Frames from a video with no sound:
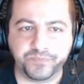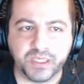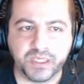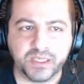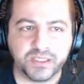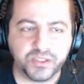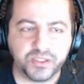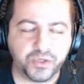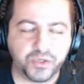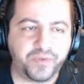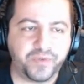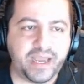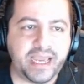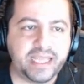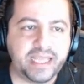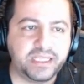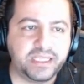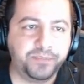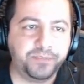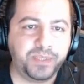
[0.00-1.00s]
So if I
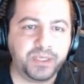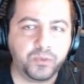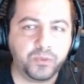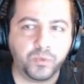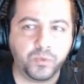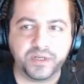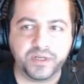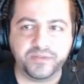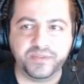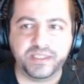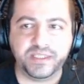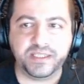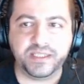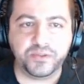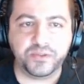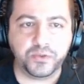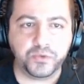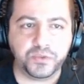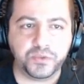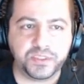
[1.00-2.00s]
had to pick one of these
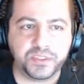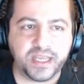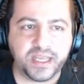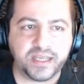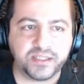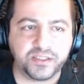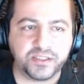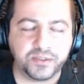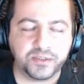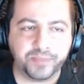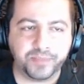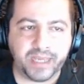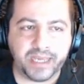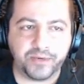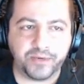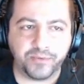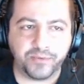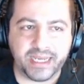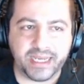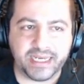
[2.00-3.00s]
two stocks to buy
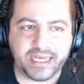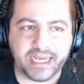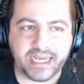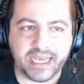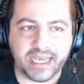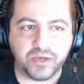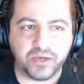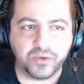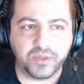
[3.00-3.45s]
right now,